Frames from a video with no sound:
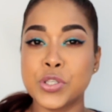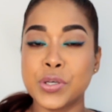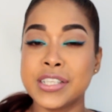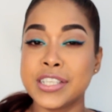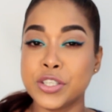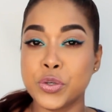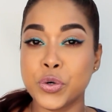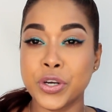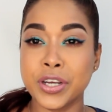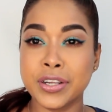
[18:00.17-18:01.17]
so it's a
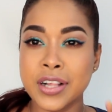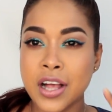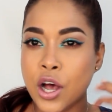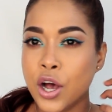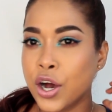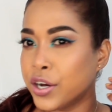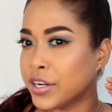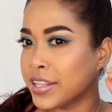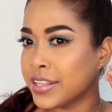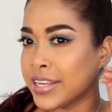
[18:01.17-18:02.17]
tutorial
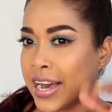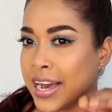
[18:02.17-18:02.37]
on the